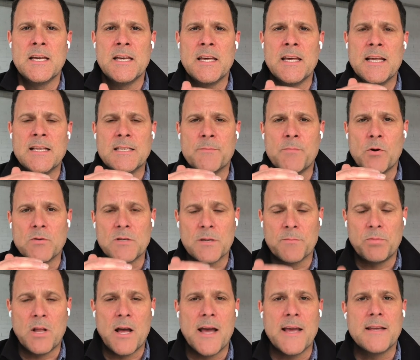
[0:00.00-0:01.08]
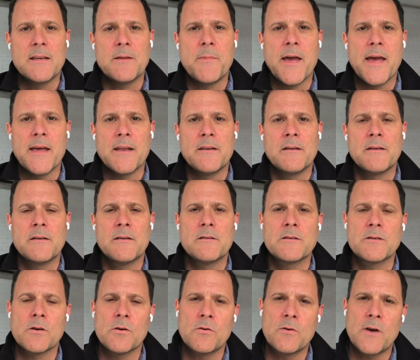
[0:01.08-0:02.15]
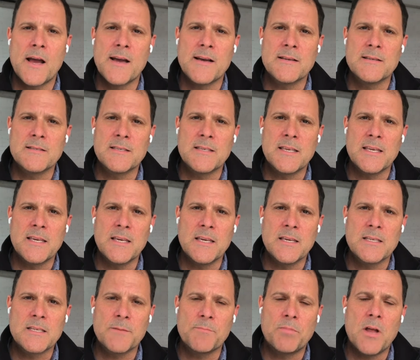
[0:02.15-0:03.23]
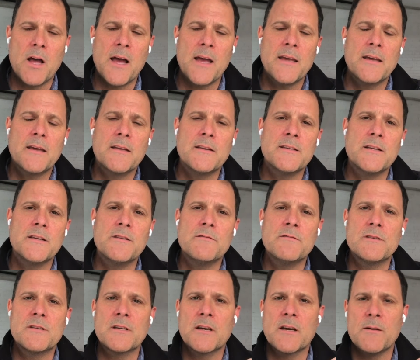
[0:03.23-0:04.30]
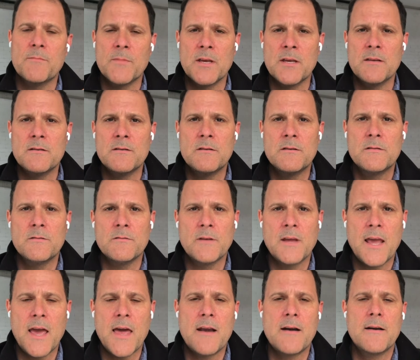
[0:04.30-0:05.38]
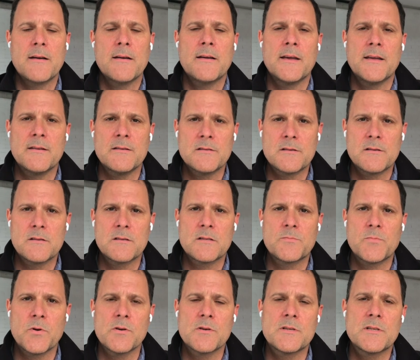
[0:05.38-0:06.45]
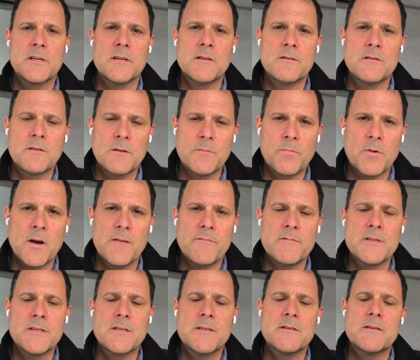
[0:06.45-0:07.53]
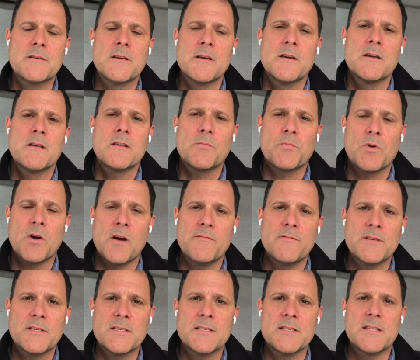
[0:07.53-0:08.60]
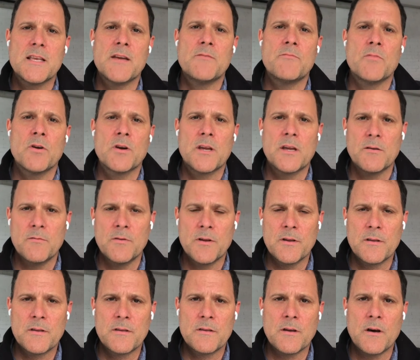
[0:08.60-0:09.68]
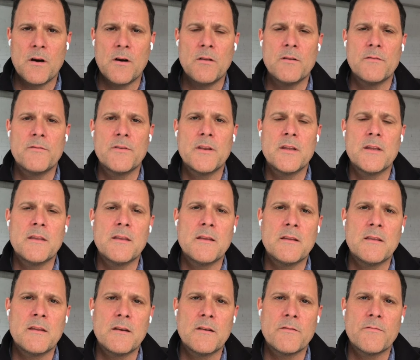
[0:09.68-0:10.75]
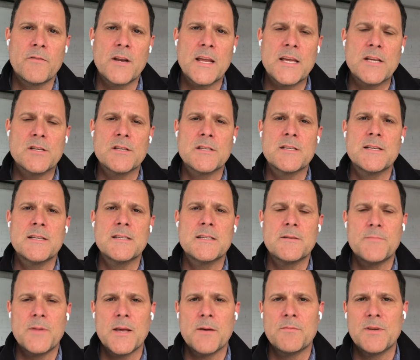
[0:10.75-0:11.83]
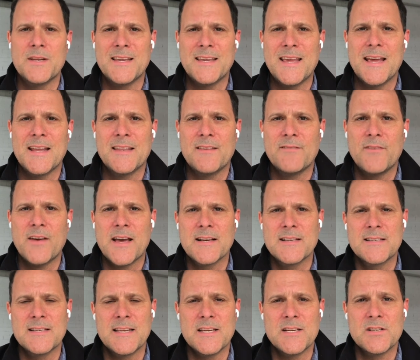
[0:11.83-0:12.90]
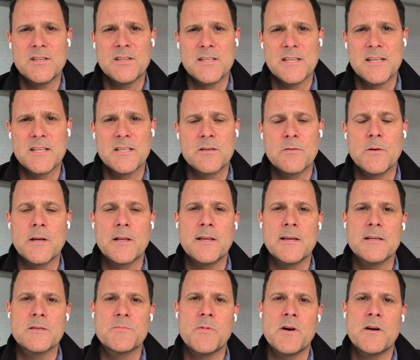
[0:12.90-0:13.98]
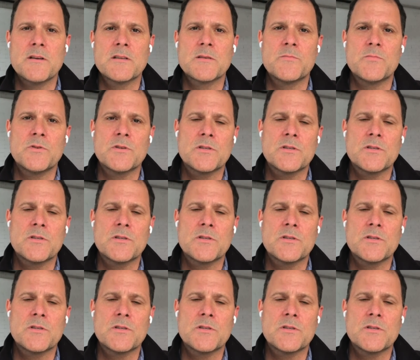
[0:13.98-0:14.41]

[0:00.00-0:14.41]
It's about supply and demand. So as the supply continues to come into Canada and is dispersed into the province is then working with all of the different agencies to be able to get the vaccinations in as quickly as possible.